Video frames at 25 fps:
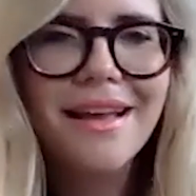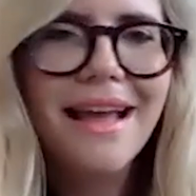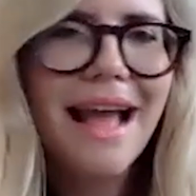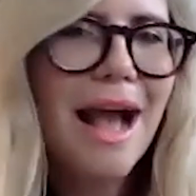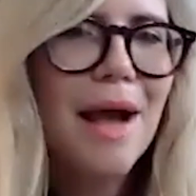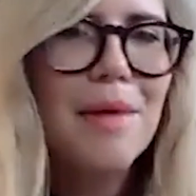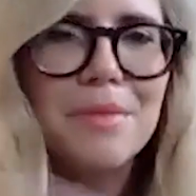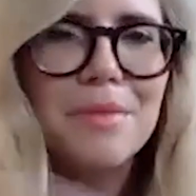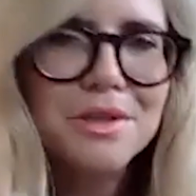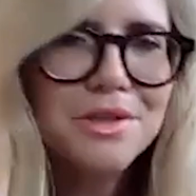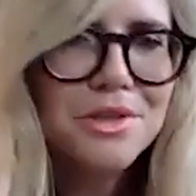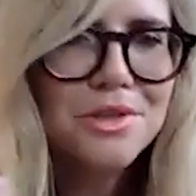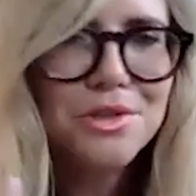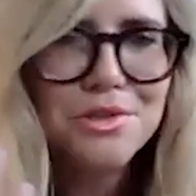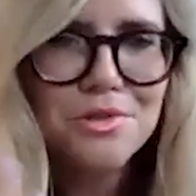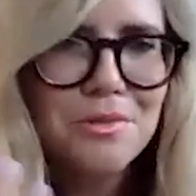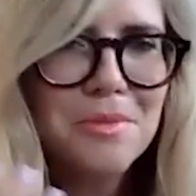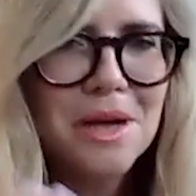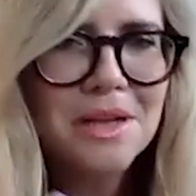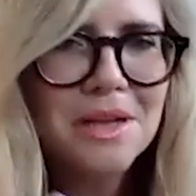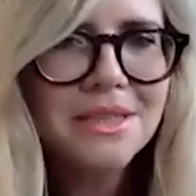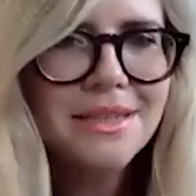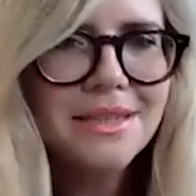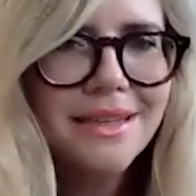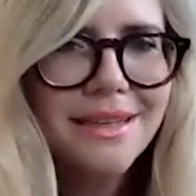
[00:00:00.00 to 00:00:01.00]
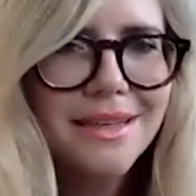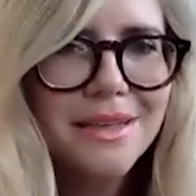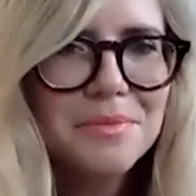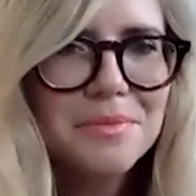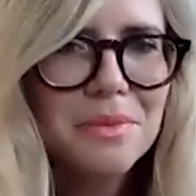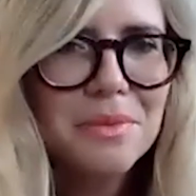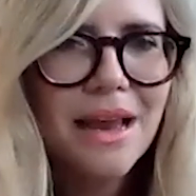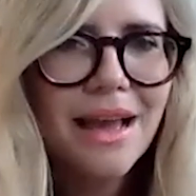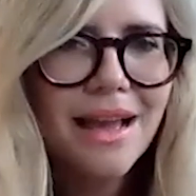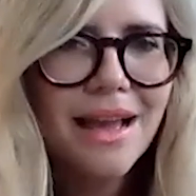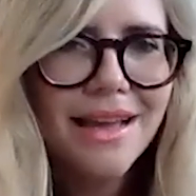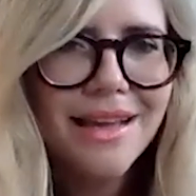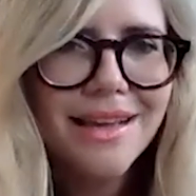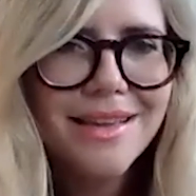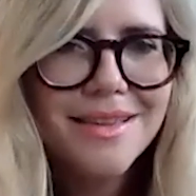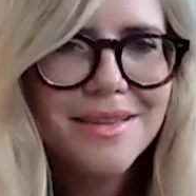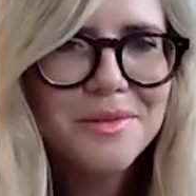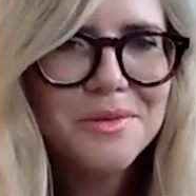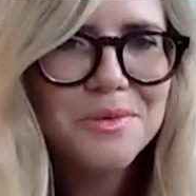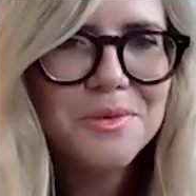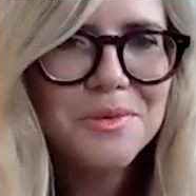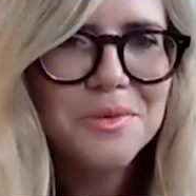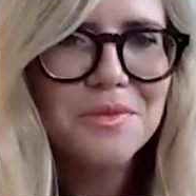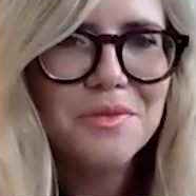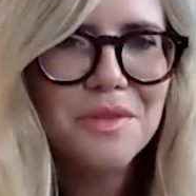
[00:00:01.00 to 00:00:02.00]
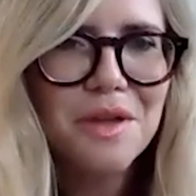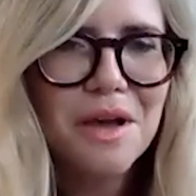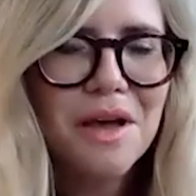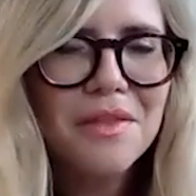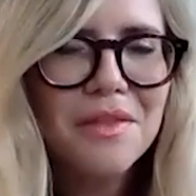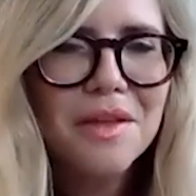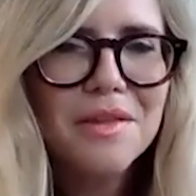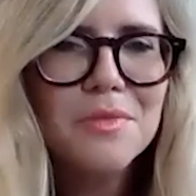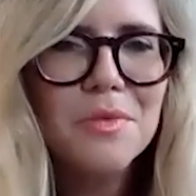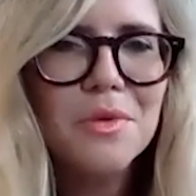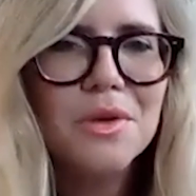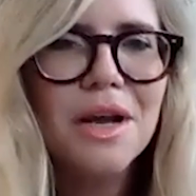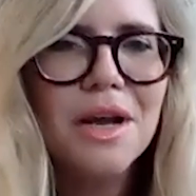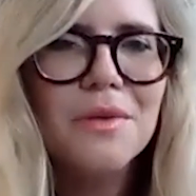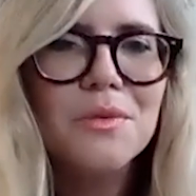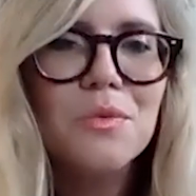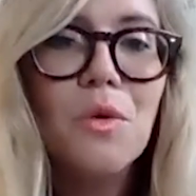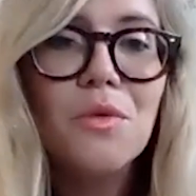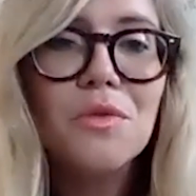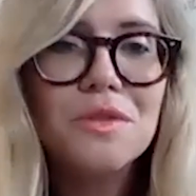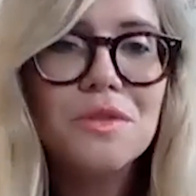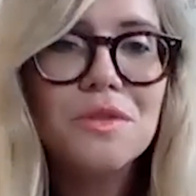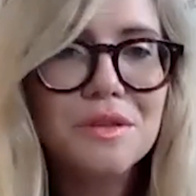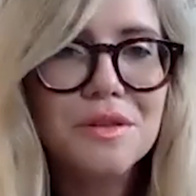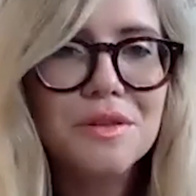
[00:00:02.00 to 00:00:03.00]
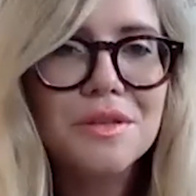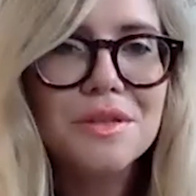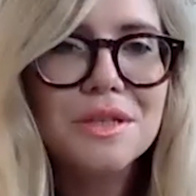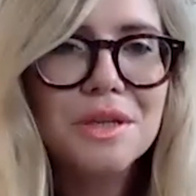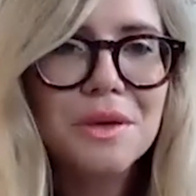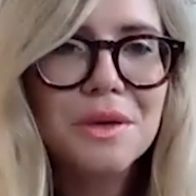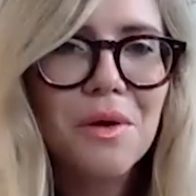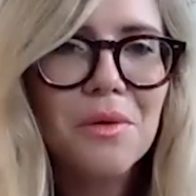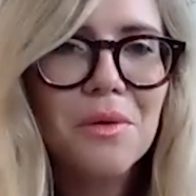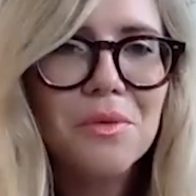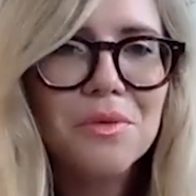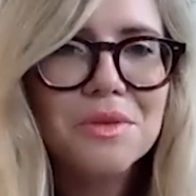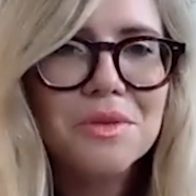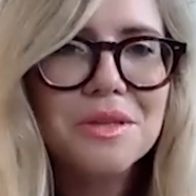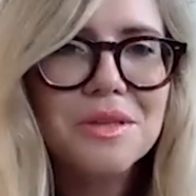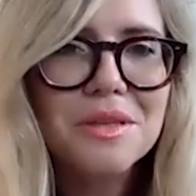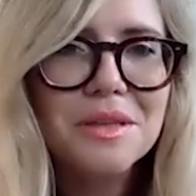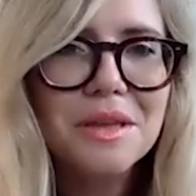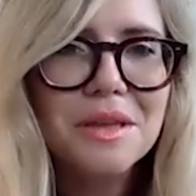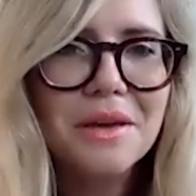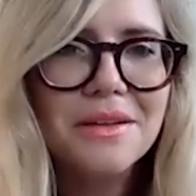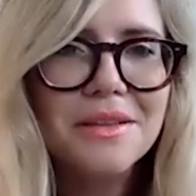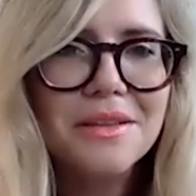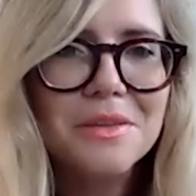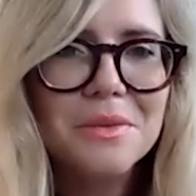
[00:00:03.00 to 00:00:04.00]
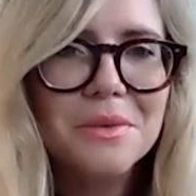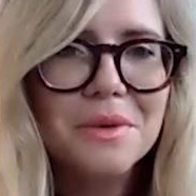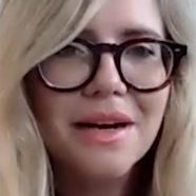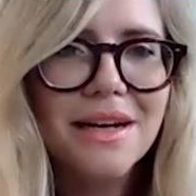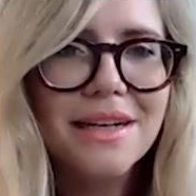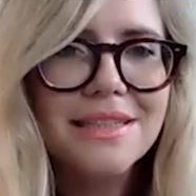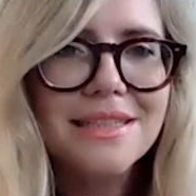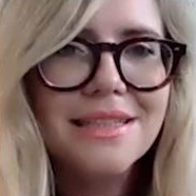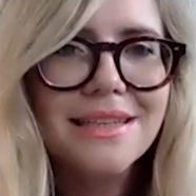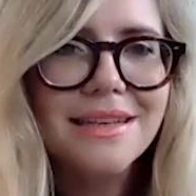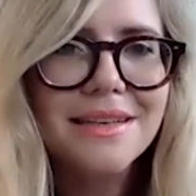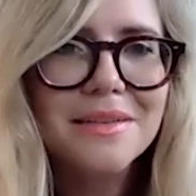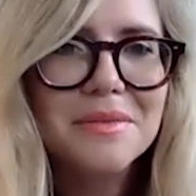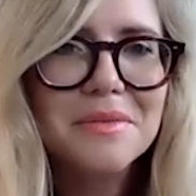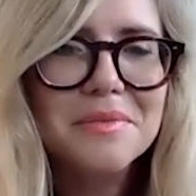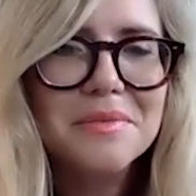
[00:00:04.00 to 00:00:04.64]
amateur dramatic plays and all of that. That's what I'd wanted to do. I wanted to go into acting.